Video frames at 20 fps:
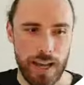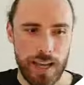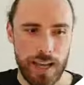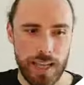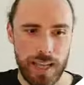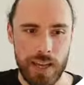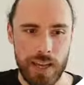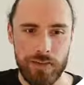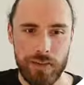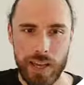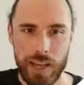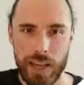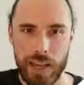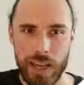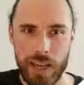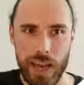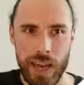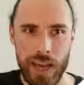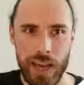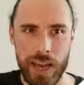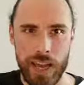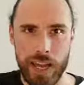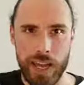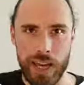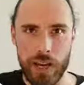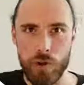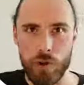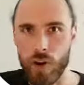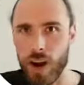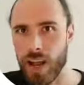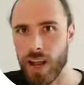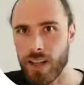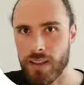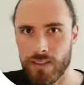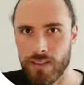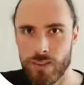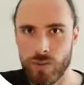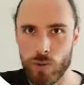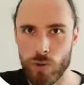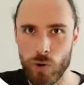giving a
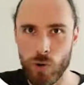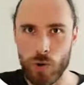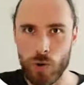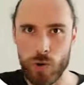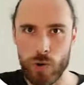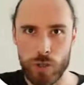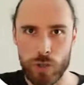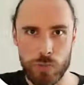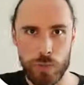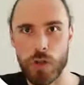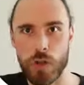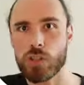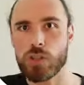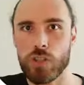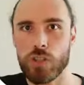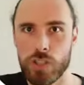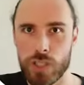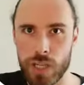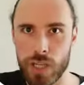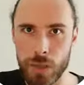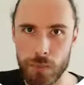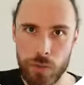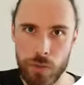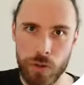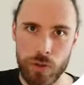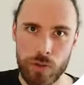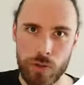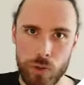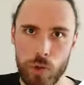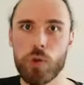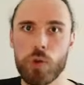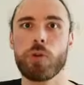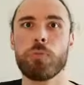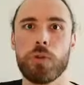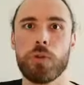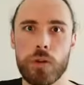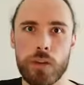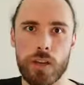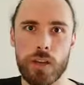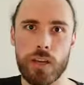grant or sponsorship to a
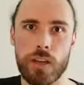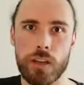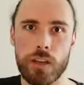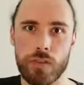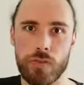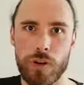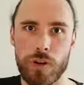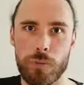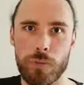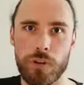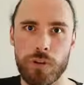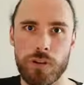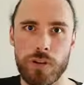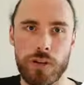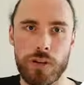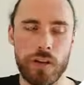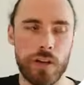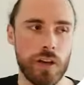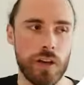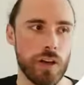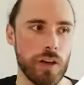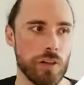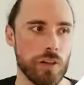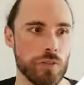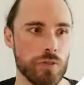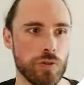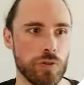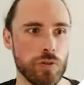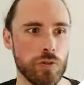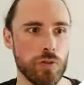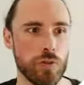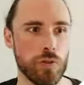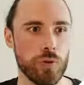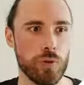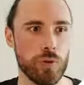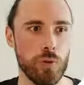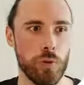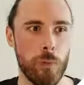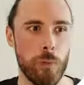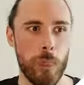community contributor
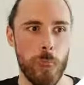to